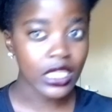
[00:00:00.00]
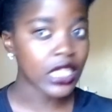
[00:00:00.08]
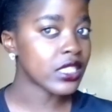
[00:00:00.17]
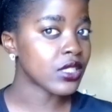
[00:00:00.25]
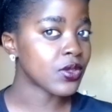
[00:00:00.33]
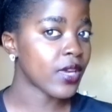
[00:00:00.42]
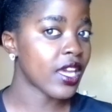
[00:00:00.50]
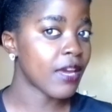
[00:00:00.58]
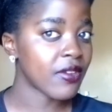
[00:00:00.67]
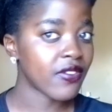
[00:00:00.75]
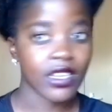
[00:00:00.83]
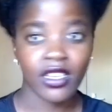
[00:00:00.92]
That is why
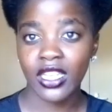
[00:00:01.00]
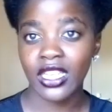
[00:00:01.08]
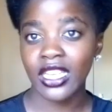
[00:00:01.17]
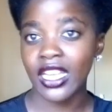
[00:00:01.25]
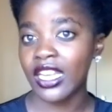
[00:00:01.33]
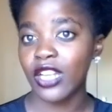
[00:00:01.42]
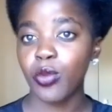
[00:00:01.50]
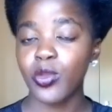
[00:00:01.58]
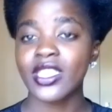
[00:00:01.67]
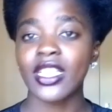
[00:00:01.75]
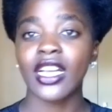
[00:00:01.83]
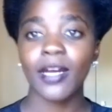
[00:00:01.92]
I'm even ready. Under
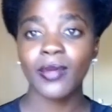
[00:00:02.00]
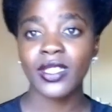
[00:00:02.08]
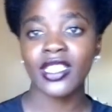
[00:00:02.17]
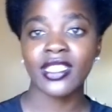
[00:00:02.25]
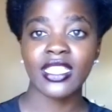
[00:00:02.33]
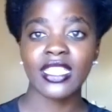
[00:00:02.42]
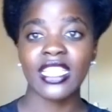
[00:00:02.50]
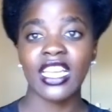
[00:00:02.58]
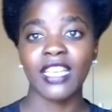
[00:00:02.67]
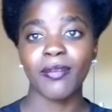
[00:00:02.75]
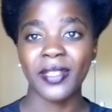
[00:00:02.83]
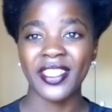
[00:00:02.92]
normal circumstances,
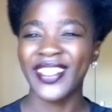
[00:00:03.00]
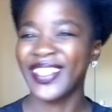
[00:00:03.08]
I'd be...